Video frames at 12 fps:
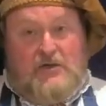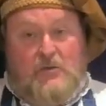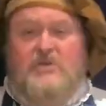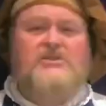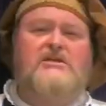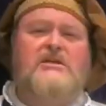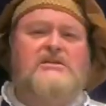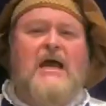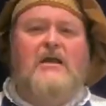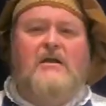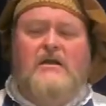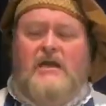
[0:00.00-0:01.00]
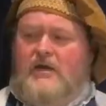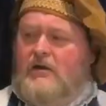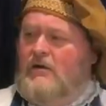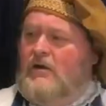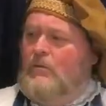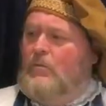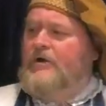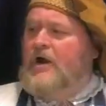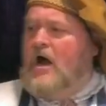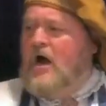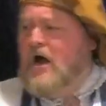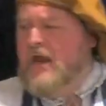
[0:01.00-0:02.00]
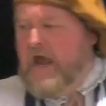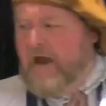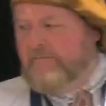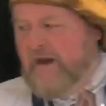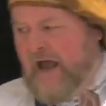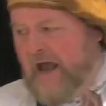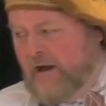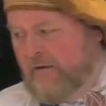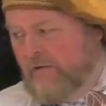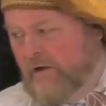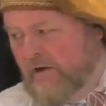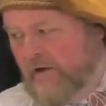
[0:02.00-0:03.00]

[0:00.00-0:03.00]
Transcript: which is exactly what I am now